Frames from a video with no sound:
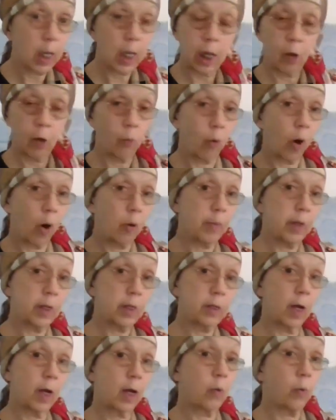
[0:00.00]
It won't be
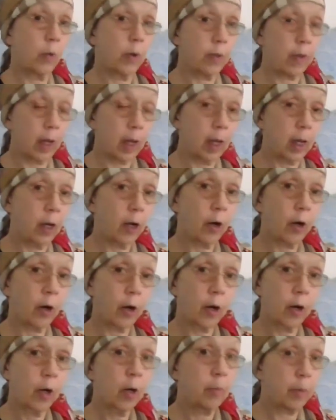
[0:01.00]
done with
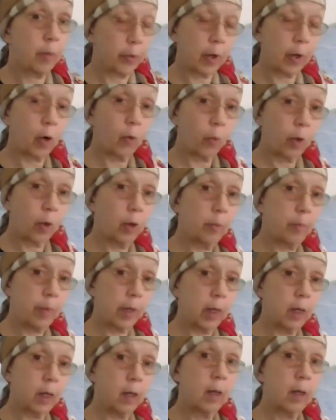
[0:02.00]
anger, but there will
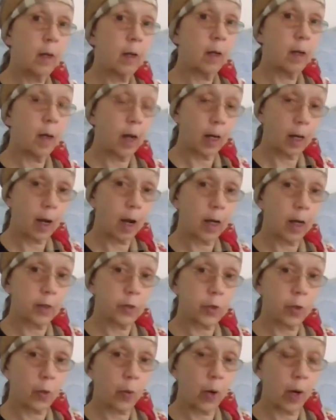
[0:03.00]
be a
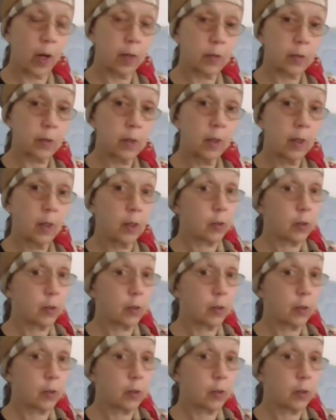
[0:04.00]
consequence.